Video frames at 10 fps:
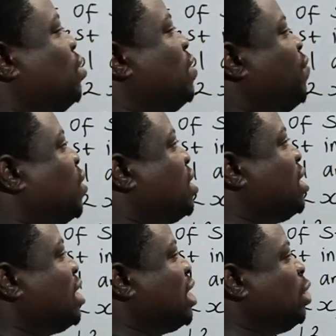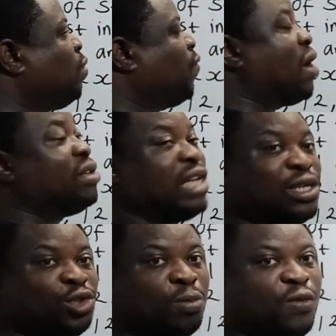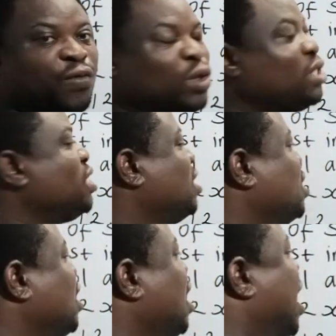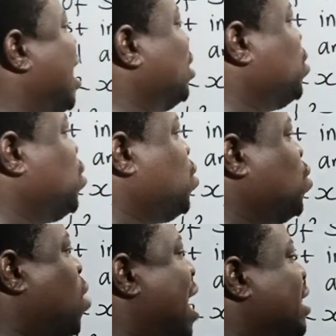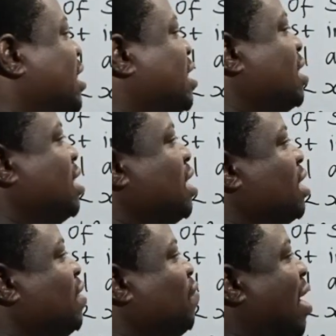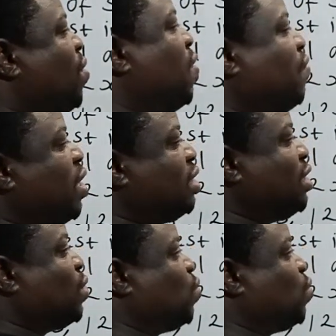with 14 since we found x to be 14, and twice the value of x is